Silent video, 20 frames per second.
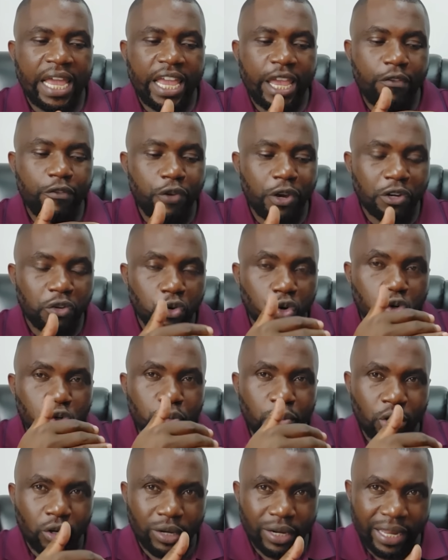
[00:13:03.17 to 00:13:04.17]
if you want to go to
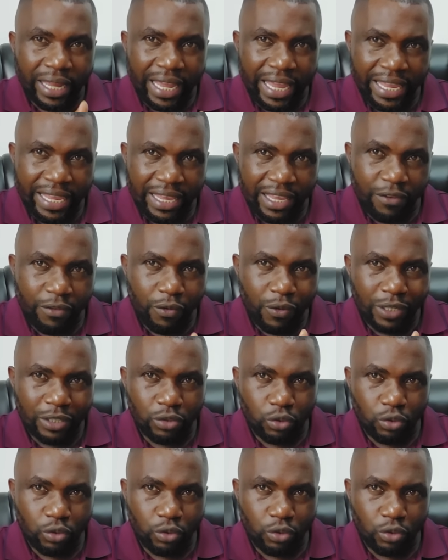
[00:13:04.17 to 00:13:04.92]
Mount Kenya, if you want